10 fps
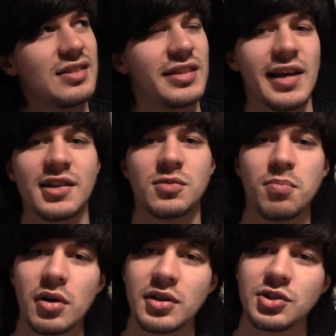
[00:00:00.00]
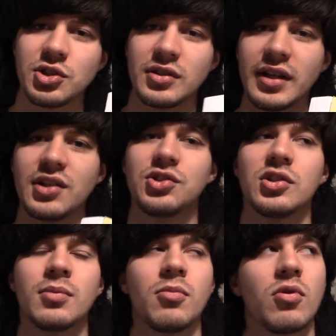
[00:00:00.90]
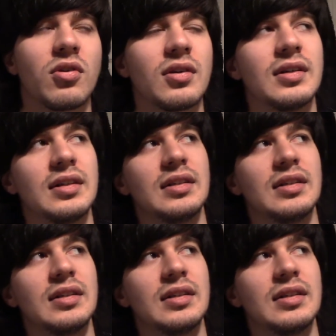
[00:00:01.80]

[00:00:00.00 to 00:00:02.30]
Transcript: textbookish in nature, more,